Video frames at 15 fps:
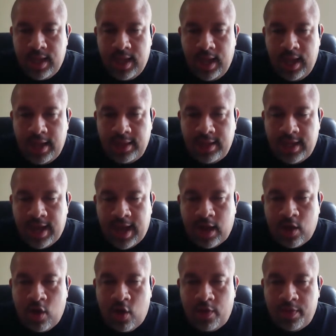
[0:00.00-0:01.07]
and then I
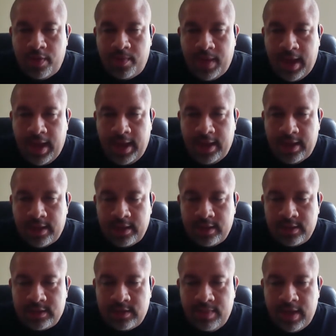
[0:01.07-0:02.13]
called the bank
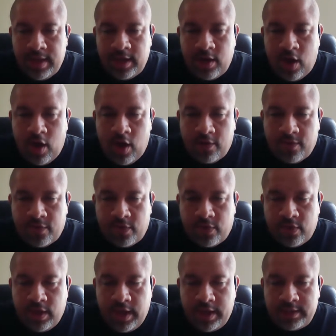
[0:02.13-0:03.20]
to make an
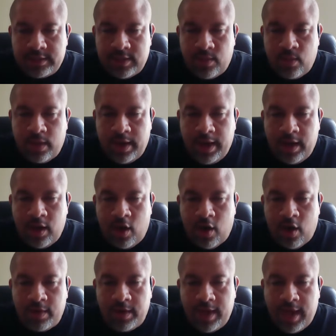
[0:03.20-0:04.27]
offer and someone had
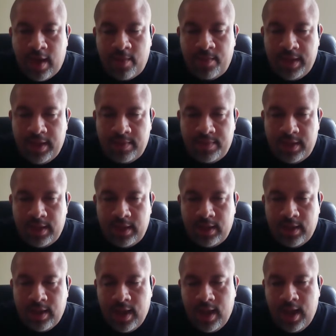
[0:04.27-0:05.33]
already outbid
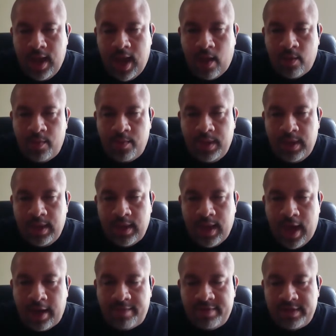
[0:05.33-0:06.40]
me, I would be
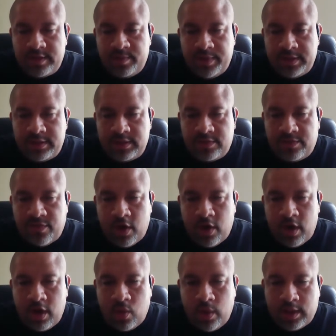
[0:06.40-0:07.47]
out of this business very
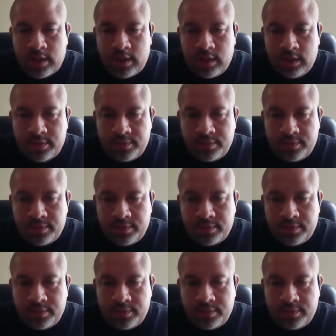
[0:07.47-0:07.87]
quickly.